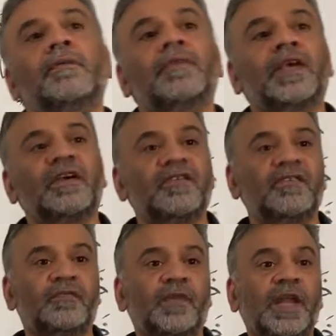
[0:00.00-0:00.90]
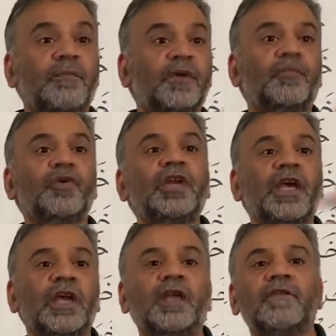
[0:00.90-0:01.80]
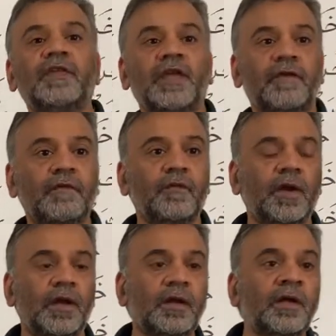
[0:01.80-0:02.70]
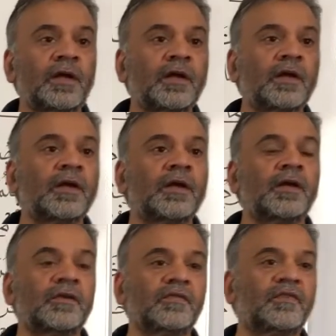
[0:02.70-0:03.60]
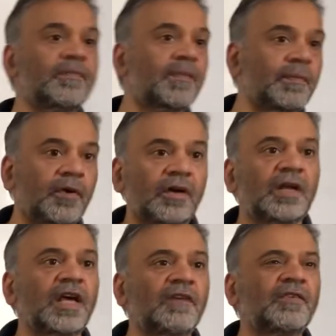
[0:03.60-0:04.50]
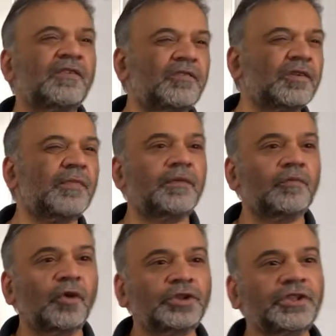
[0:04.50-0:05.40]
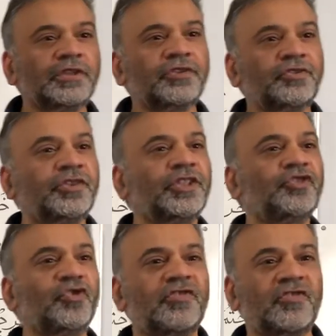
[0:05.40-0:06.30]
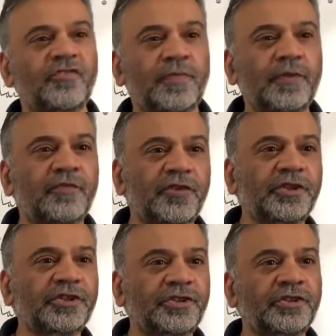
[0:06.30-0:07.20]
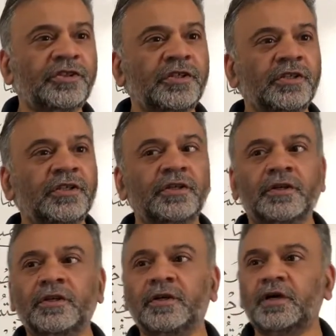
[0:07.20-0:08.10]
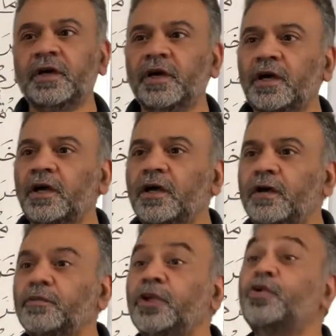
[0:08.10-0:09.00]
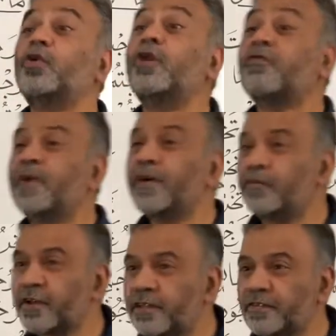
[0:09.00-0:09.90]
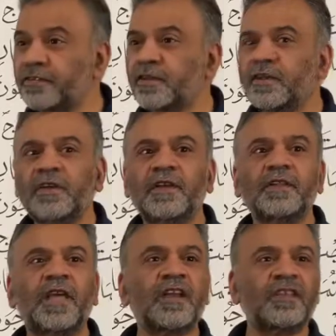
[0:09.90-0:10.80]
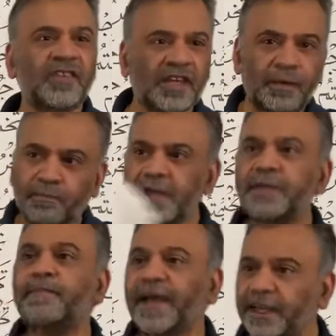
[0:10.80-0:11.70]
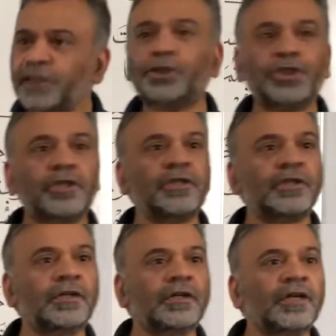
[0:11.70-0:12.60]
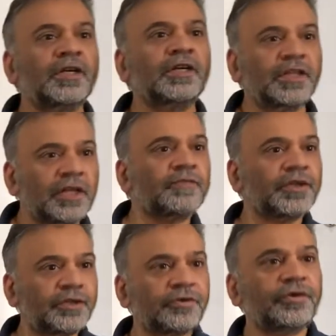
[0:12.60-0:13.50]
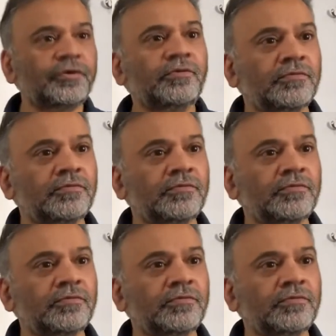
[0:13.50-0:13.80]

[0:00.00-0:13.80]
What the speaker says: because when I am communicating with everyone, you see my body language, you see my emotions, you see the choice of my words, the tone of my voice, that is a complete package delivered to you,